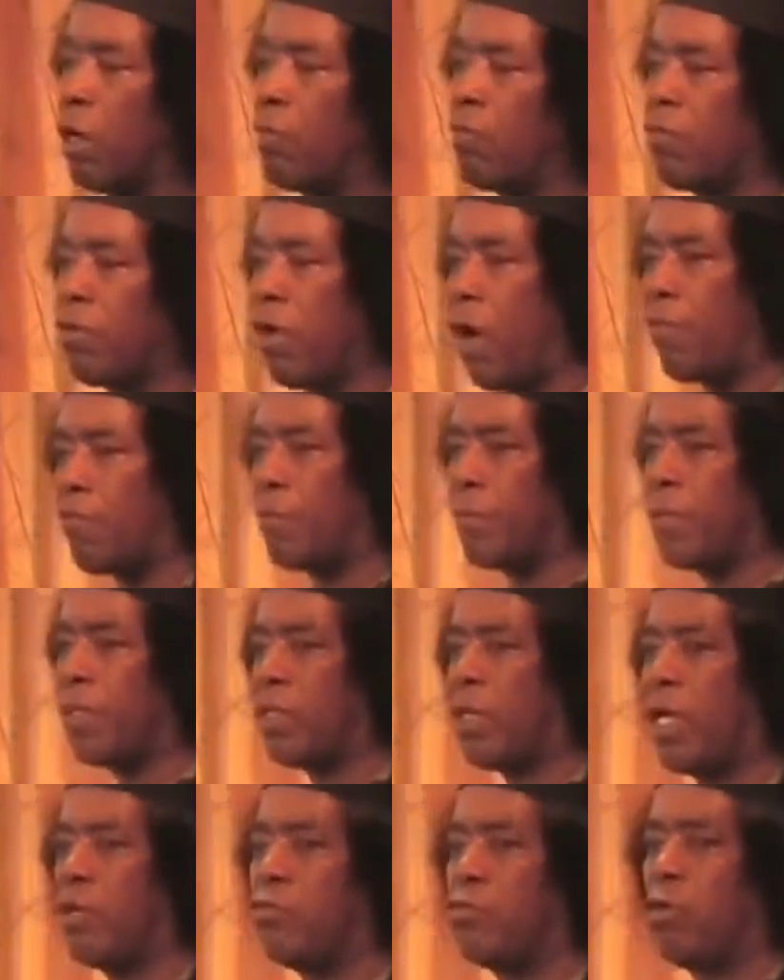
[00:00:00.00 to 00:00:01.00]
of
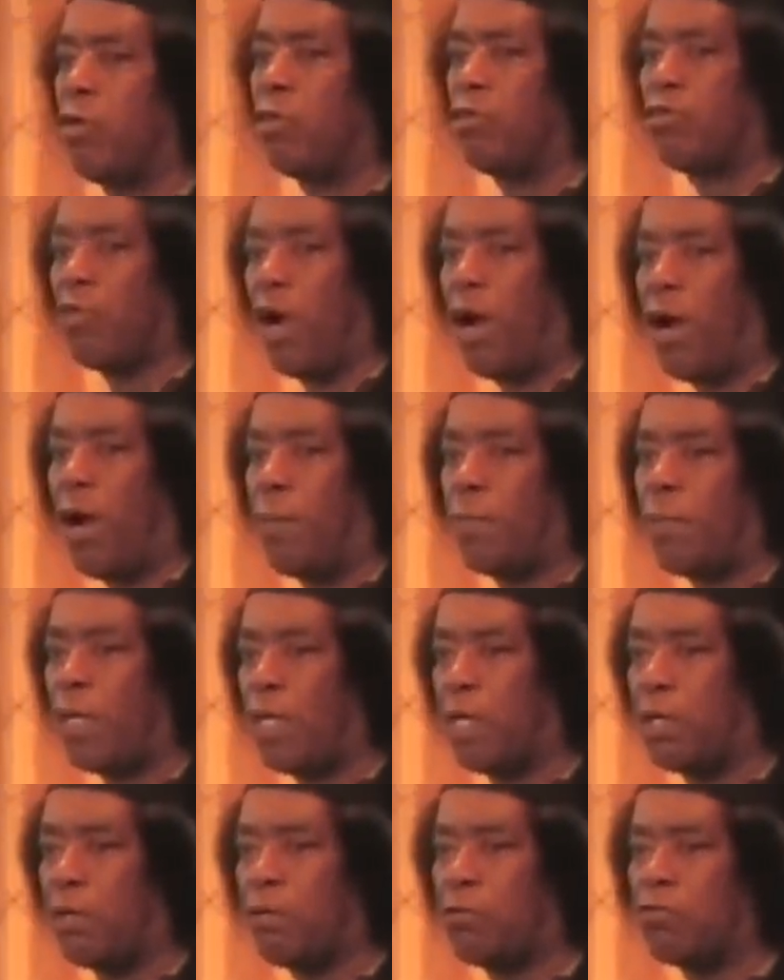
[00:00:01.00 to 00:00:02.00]
government, and your job
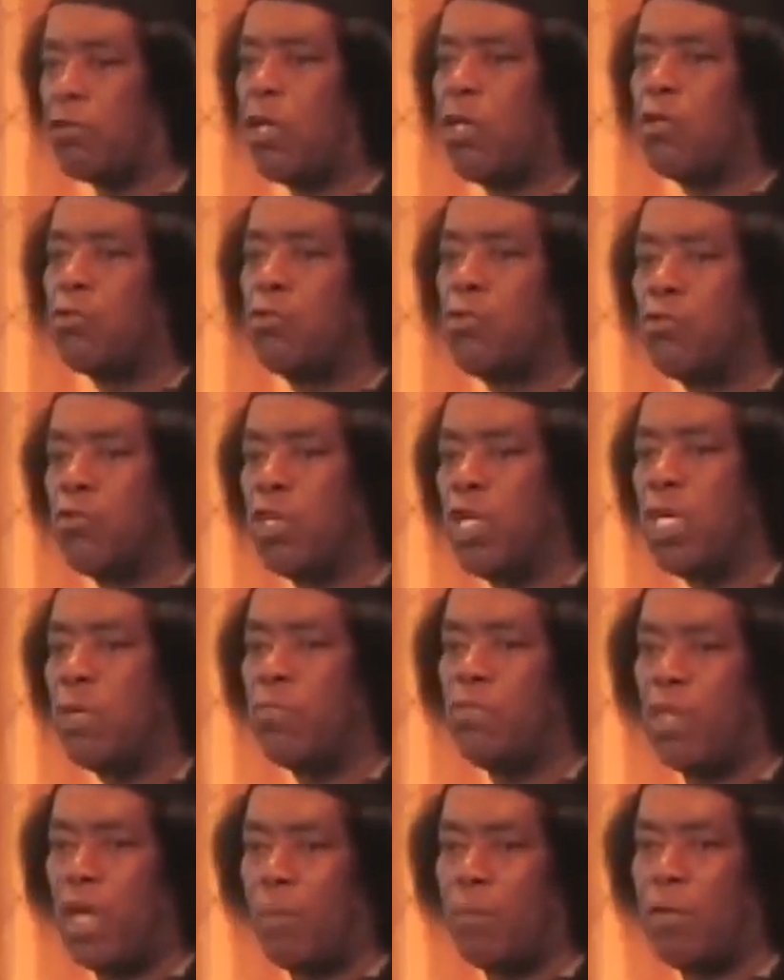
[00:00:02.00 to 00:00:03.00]
is to
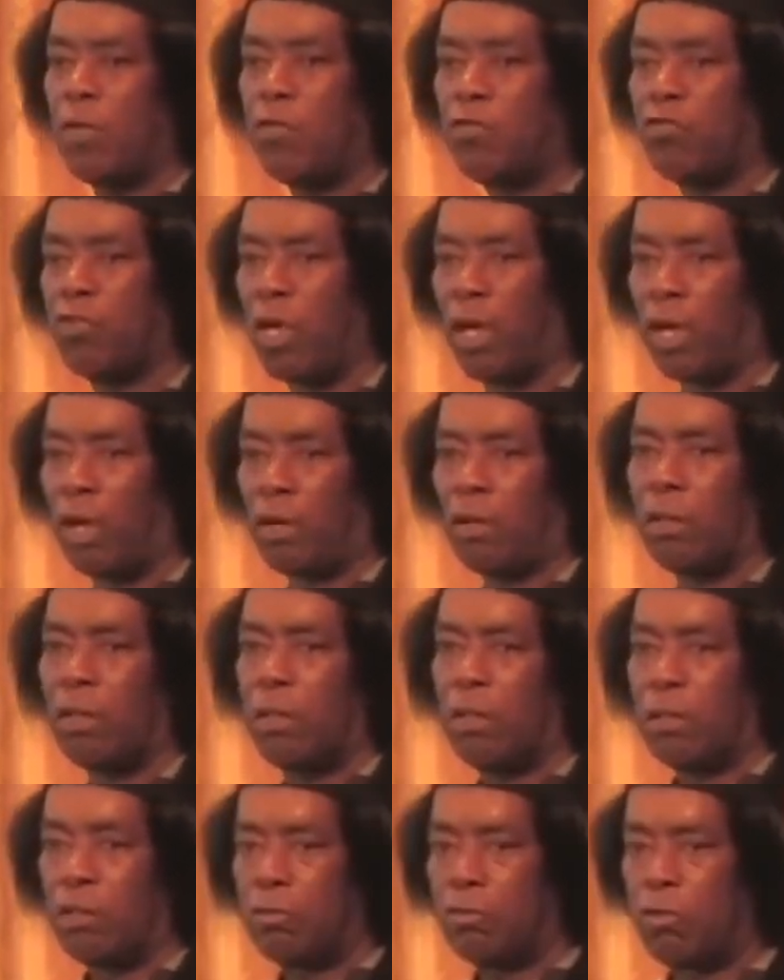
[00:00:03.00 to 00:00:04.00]
keep them in check.
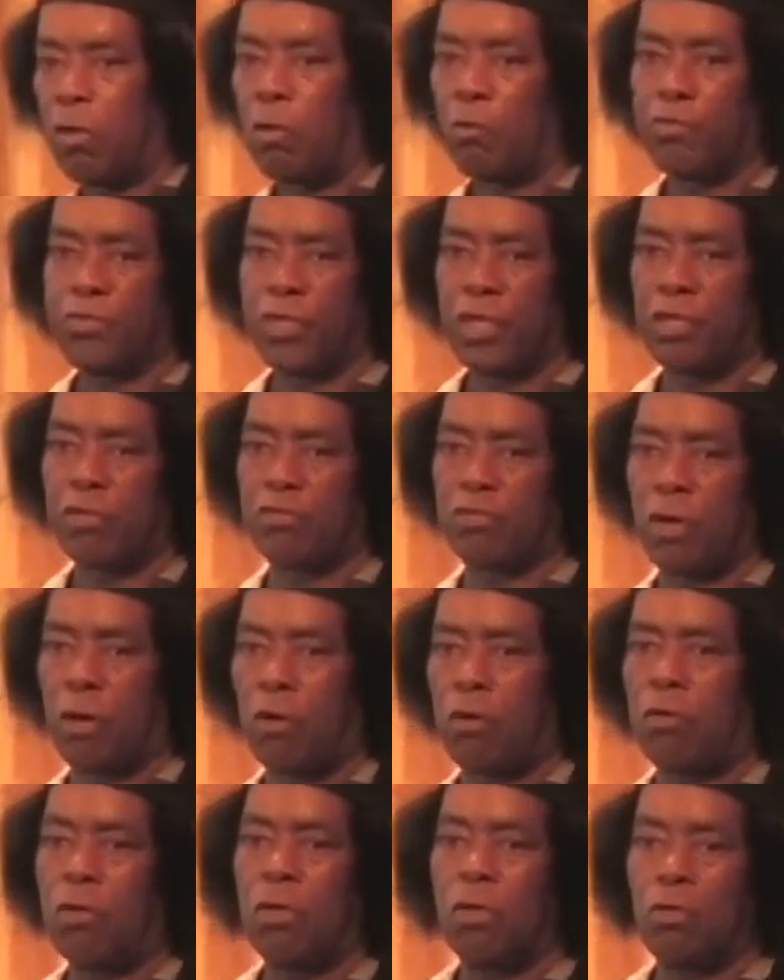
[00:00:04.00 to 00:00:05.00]
Don't think
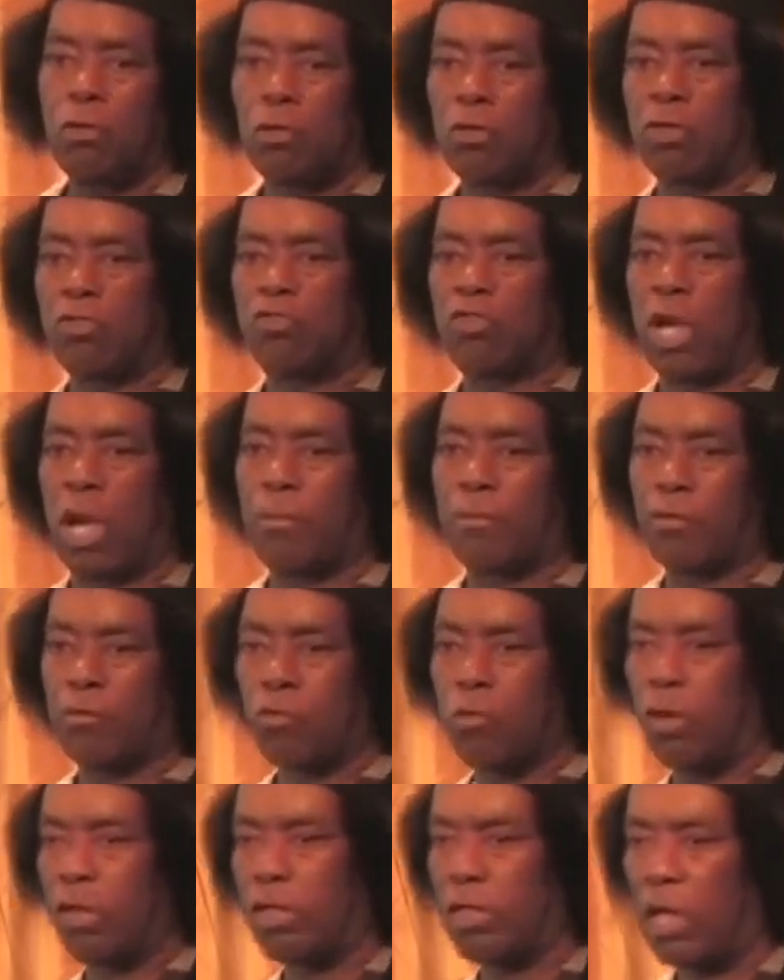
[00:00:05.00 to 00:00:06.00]
so? Look at chapter
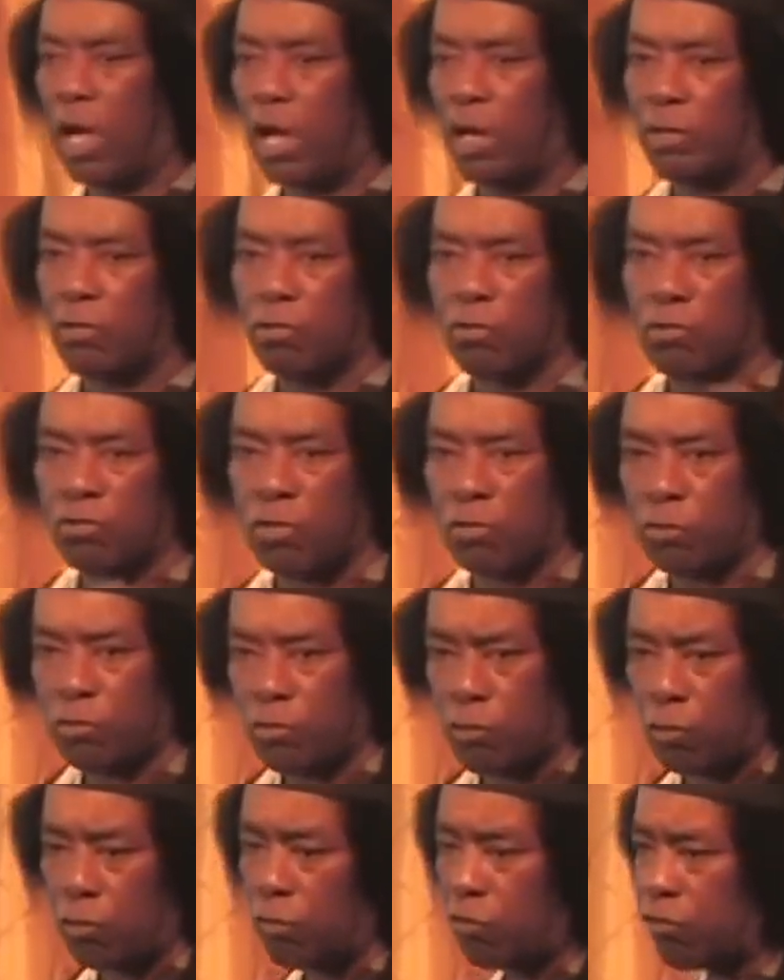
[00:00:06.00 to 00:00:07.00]
29 in your
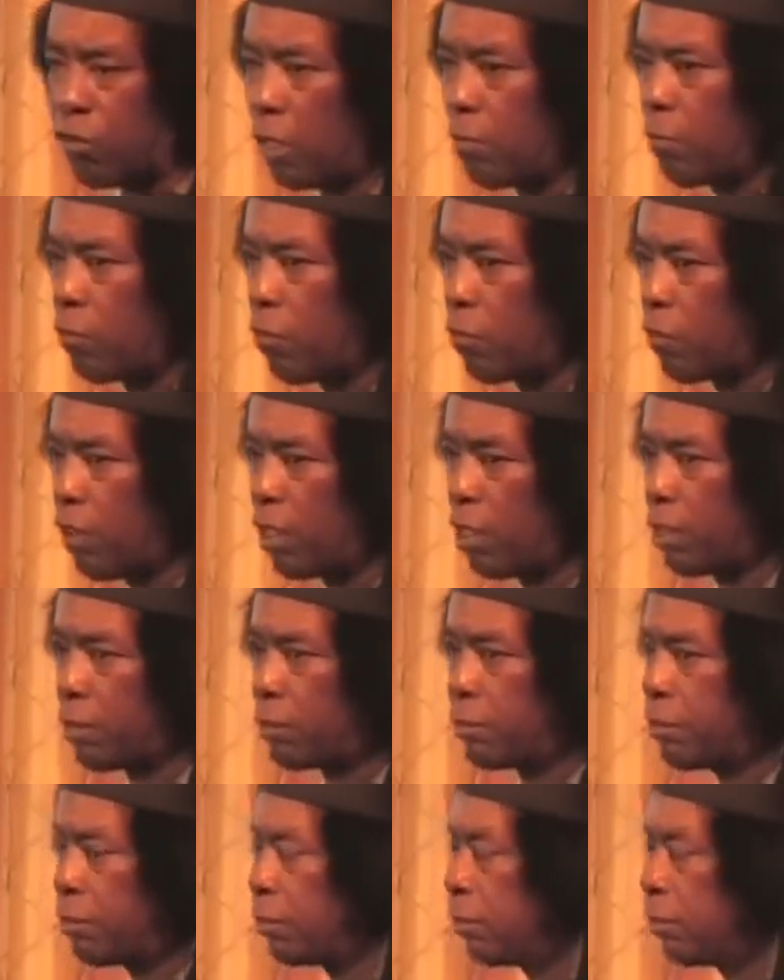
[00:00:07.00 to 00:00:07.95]
Circle 7 Quran,